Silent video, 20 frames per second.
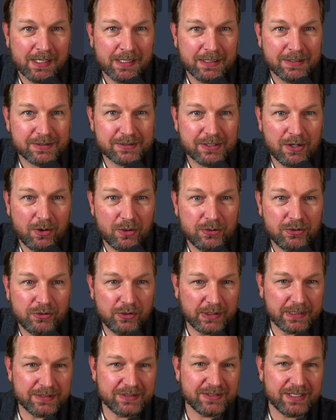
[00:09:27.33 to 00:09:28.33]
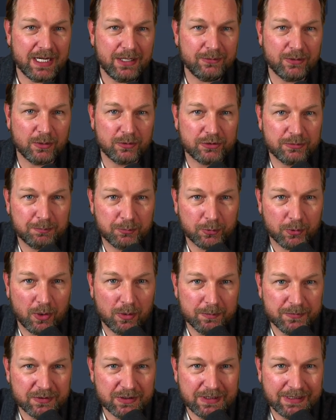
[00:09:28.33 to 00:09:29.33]
So you can save those
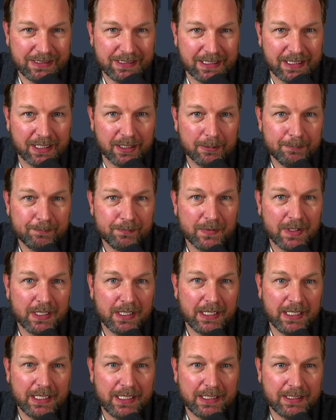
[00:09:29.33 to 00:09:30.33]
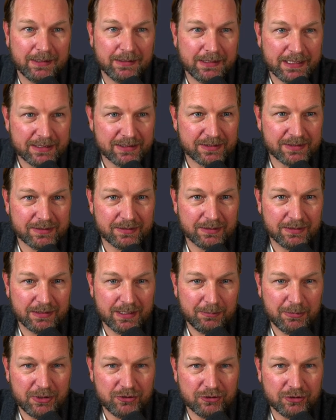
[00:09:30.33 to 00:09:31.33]
prompts in here. And
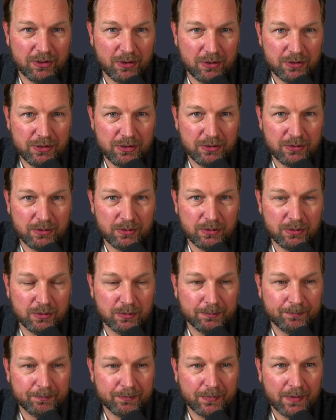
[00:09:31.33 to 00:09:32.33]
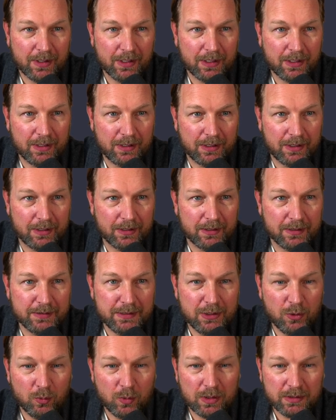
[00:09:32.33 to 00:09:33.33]
let me show you a
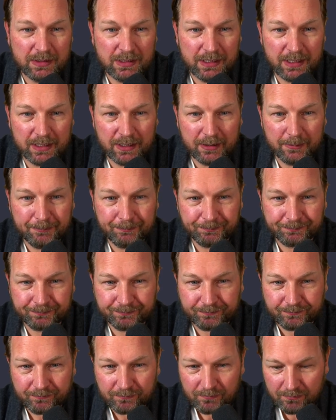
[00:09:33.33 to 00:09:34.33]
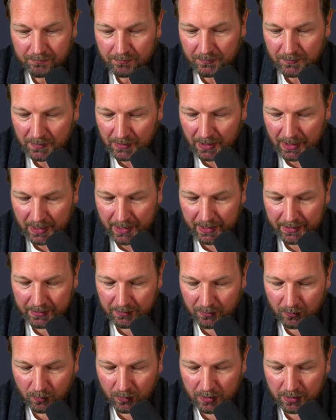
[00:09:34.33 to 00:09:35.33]
new one here. I
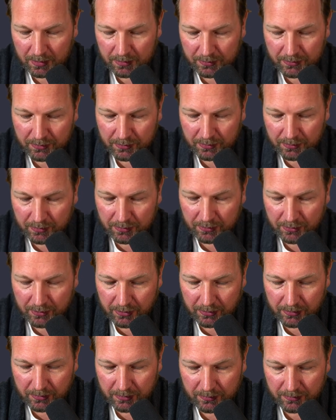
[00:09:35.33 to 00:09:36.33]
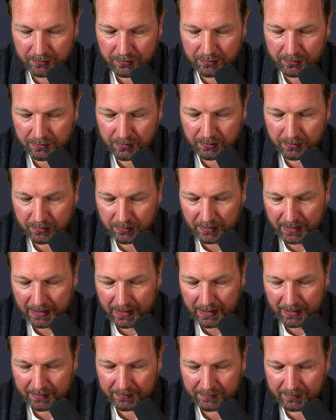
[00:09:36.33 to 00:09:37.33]
want you to
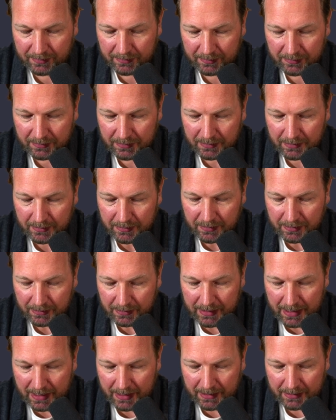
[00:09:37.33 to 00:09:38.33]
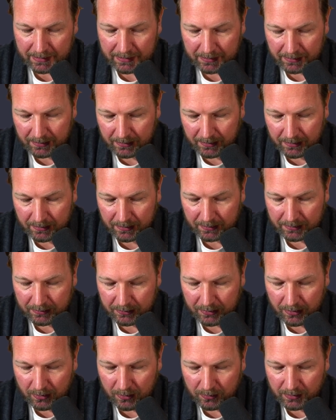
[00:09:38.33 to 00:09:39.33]
act like
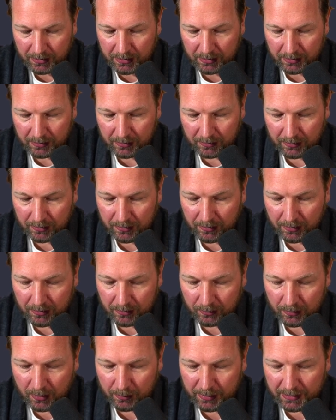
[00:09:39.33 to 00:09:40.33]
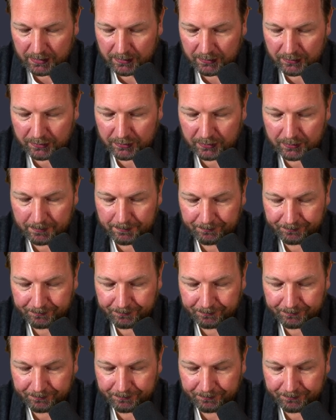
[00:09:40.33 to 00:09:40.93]
Tony Robbins.